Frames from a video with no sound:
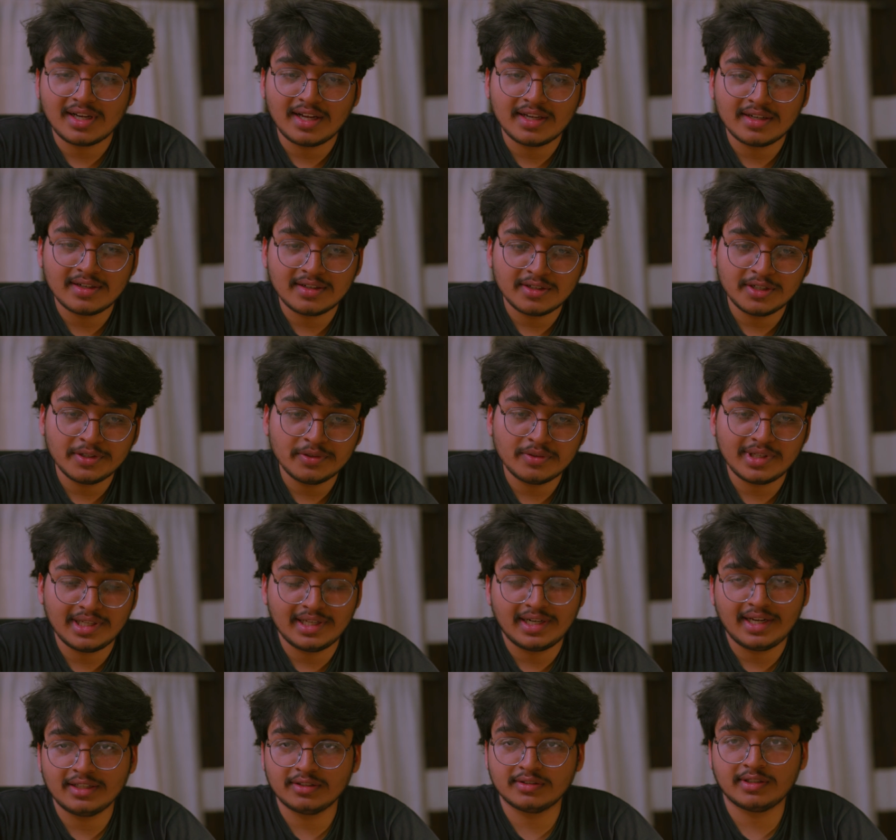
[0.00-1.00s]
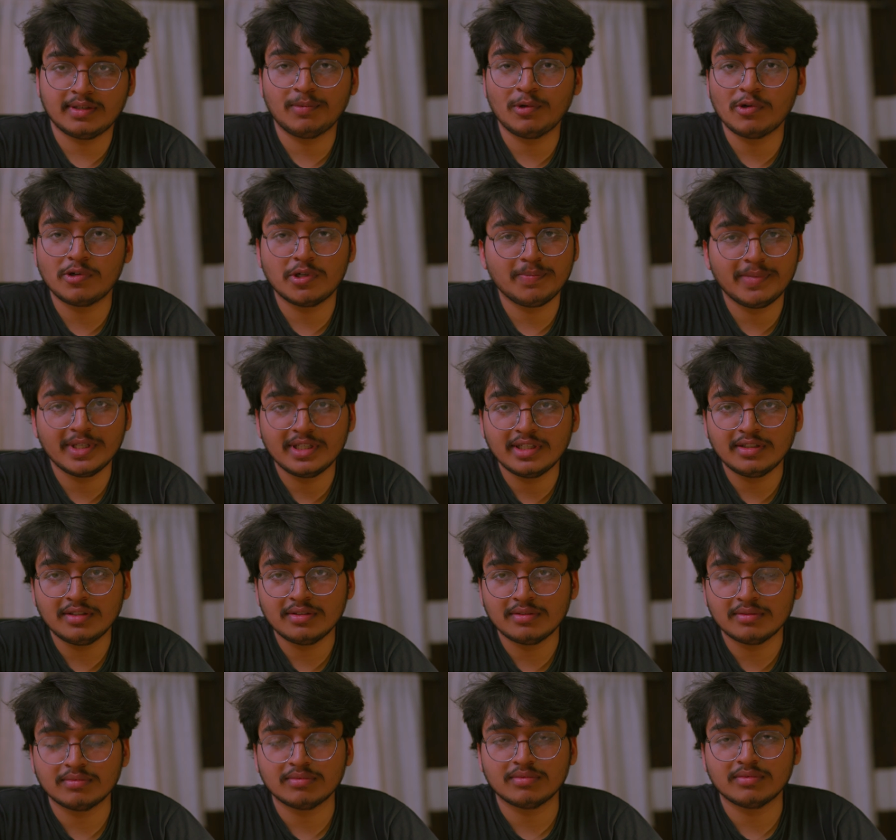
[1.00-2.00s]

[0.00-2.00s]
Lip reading: a new era is about to begin,